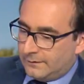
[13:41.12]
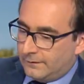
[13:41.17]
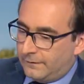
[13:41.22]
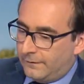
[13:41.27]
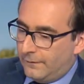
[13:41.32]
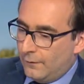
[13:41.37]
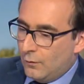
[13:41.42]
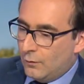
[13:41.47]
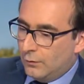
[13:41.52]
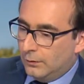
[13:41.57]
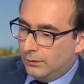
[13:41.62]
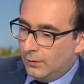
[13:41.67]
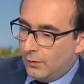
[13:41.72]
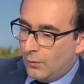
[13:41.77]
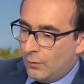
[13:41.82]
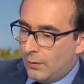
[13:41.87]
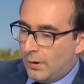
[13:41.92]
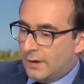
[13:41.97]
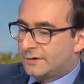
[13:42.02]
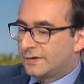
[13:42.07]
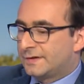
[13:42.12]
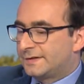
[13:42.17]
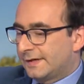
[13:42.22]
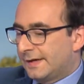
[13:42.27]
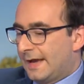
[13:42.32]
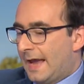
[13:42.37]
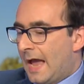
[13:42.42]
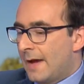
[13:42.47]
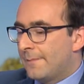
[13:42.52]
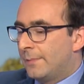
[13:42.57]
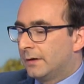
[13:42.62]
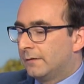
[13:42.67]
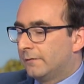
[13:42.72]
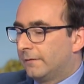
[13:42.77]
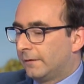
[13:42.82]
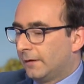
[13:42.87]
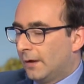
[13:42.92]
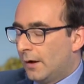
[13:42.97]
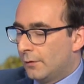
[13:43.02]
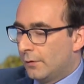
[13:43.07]
fall, or I should say ebb and
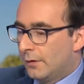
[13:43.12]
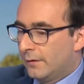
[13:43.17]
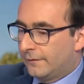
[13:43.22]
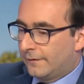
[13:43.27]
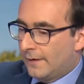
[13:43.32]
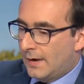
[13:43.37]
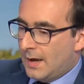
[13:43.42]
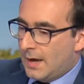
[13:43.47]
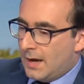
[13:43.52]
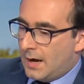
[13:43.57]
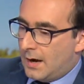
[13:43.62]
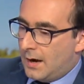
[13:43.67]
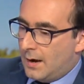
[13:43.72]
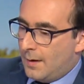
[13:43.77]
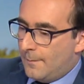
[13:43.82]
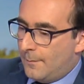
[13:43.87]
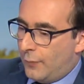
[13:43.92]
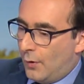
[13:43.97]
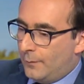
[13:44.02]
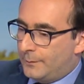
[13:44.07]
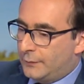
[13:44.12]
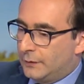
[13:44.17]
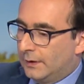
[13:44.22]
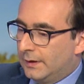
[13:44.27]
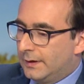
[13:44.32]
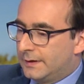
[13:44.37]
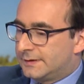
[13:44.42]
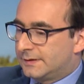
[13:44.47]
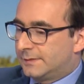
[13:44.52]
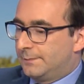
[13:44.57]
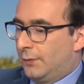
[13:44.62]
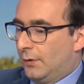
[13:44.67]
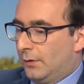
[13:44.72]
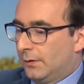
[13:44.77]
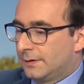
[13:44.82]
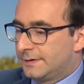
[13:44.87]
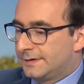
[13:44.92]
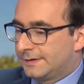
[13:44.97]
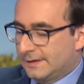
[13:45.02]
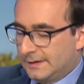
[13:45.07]
flow of uh, populist
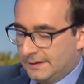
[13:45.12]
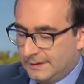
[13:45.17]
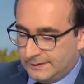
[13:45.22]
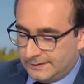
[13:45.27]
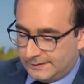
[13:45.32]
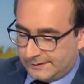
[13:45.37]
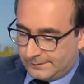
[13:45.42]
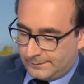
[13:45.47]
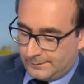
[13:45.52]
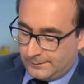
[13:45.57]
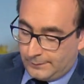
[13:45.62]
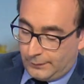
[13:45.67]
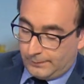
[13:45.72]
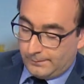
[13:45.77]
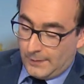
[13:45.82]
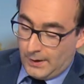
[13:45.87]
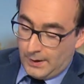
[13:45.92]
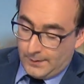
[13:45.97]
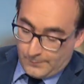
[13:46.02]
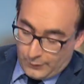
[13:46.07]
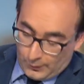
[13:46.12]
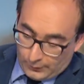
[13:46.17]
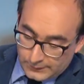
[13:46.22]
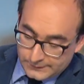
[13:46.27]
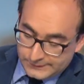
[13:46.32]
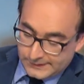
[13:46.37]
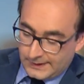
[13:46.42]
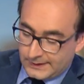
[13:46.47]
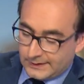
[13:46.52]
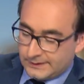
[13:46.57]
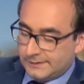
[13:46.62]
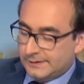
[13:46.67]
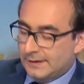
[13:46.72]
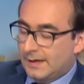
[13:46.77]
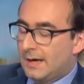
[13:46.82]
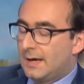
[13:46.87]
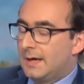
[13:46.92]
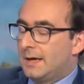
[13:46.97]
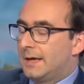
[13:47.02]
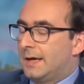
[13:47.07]
policies, uh, politics
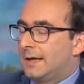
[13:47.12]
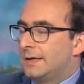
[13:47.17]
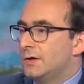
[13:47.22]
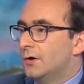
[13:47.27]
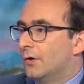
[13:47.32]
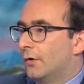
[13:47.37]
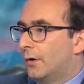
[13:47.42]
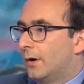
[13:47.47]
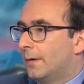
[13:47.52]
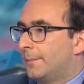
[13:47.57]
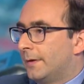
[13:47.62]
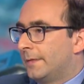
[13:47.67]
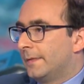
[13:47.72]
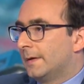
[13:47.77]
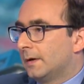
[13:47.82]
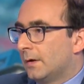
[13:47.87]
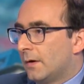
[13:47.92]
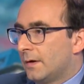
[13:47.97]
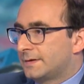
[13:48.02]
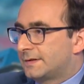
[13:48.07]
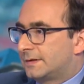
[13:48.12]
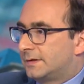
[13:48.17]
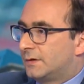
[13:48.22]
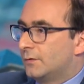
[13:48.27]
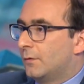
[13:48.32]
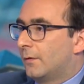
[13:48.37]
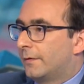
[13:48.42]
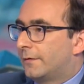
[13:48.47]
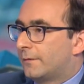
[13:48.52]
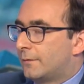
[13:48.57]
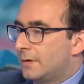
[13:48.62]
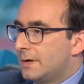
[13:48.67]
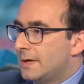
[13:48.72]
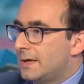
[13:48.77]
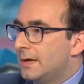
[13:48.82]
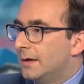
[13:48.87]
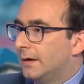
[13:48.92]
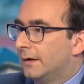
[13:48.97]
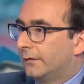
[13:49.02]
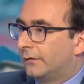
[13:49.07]
in Europe in the last two or three
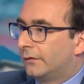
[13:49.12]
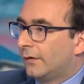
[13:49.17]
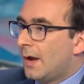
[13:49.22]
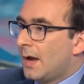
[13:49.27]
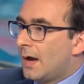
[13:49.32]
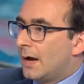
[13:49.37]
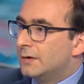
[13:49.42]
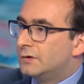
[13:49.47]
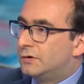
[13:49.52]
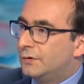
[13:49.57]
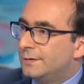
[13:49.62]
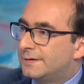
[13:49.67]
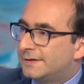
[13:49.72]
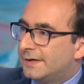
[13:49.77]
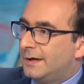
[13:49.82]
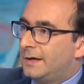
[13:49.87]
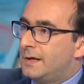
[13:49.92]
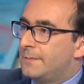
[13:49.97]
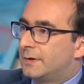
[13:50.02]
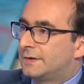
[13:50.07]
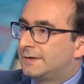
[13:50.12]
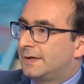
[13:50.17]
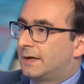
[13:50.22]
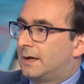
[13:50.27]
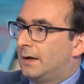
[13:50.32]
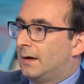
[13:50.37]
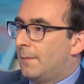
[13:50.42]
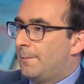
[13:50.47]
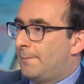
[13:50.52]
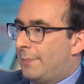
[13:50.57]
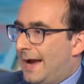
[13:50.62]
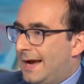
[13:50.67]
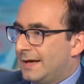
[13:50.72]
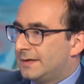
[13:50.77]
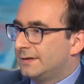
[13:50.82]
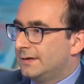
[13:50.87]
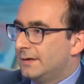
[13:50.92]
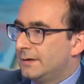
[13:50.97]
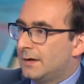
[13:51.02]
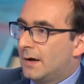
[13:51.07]
years. Uh, do you see any particular
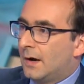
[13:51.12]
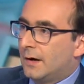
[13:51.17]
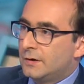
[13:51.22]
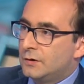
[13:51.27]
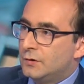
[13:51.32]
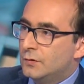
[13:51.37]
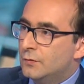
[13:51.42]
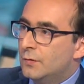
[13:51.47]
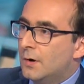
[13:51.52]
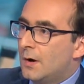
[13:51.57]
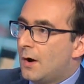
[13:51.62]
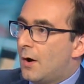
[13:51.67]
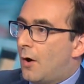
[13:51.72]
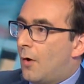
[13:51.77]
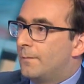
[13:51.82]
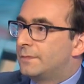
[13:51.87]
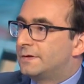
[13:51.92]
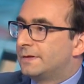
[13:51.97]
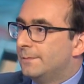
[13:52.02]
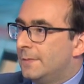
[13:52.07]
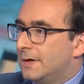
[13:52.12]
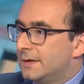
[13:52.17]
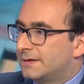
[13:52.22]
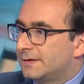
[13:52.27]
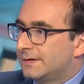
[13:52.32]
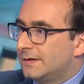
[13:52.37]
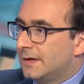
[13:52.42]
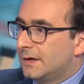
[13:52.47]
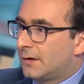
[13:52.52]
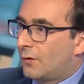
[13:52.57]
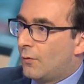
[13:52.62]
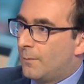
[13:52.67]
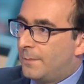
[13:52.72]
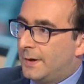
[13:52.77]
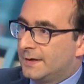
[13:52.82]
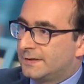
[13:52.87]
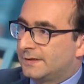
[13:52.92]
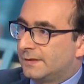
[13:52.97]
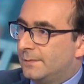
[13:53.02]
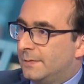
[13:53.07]
pattern? Are you optimistic or
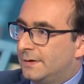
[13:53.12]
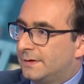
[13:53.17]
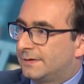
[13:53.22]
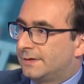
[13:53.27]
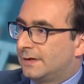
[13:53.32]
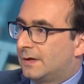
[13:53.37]
pessimistic